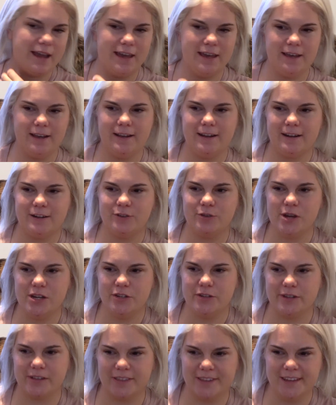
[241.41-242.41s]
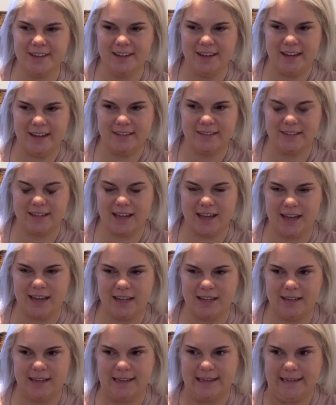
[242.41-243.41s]
And I tried to clean it,
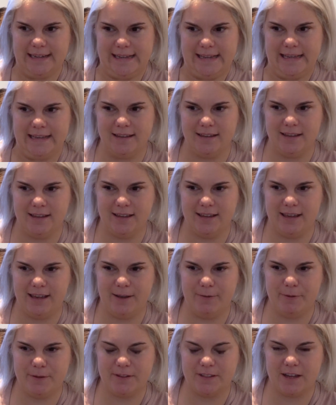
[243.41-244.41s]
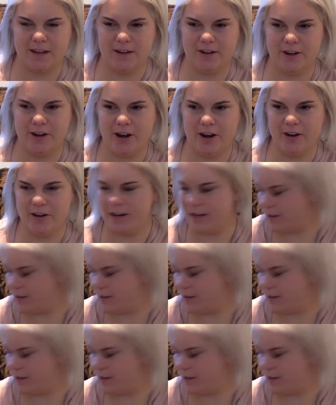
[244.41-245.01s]
and then it was kind of hard.